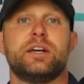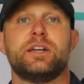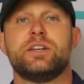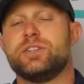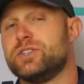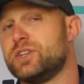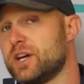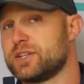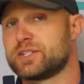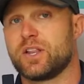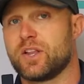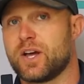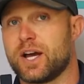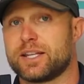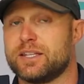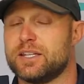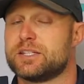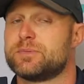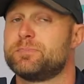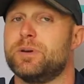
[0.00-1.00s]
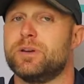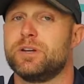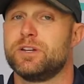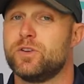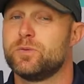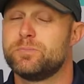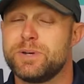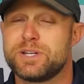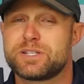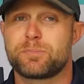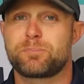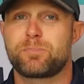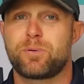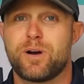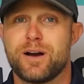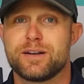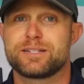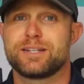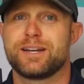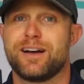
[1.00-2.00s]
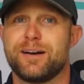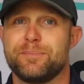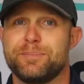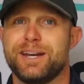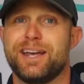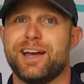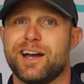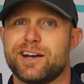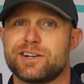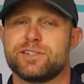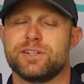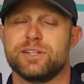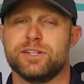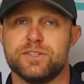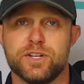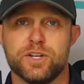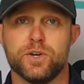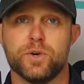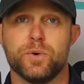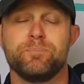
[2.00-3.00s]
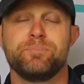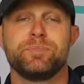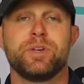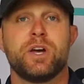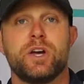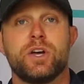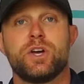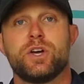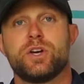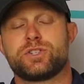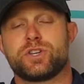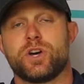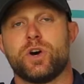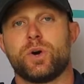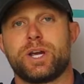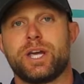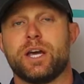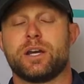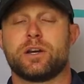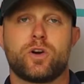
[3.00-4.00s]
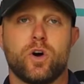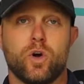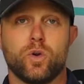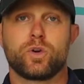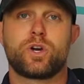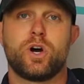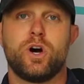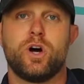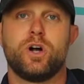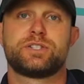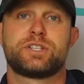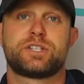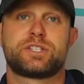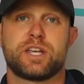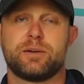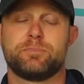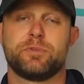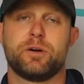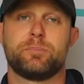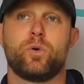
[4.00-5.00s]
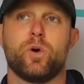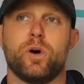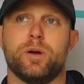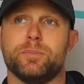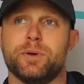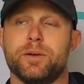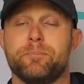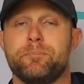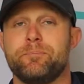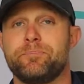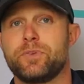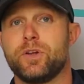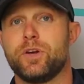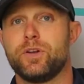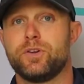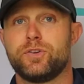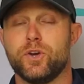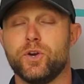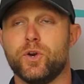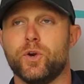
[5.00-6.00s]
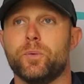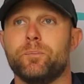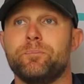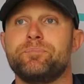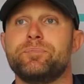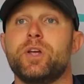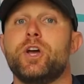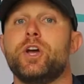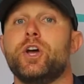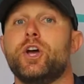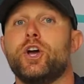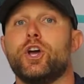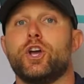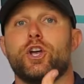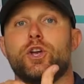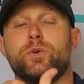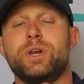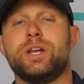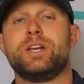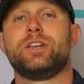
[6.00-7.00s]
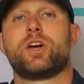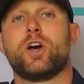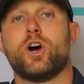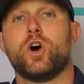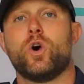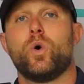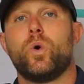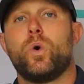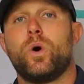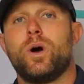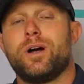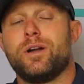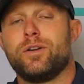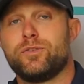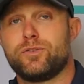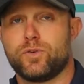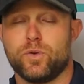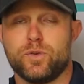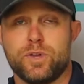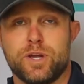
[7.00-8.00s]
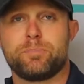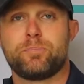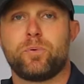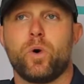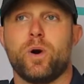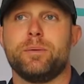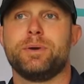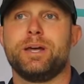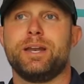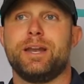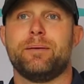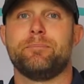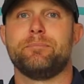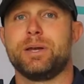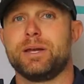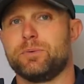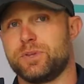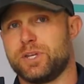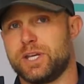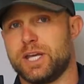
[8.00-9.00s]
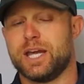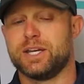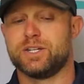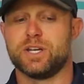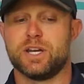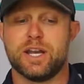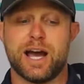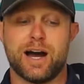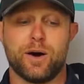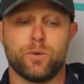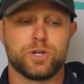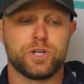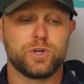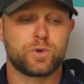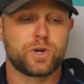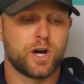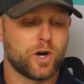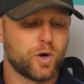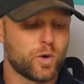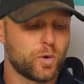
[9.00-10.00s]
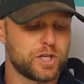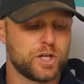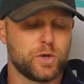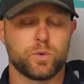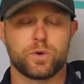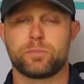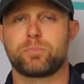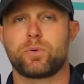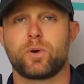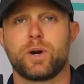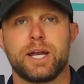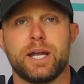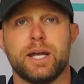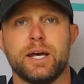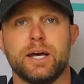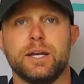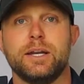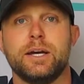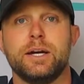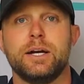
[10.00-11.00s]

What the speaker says: does it like this, but you'd be surprised on how many actually do. So again, cold call to set up an appointment. 2, you need to go to the appointment and meet with the agent. Now, when you go, you want to bring in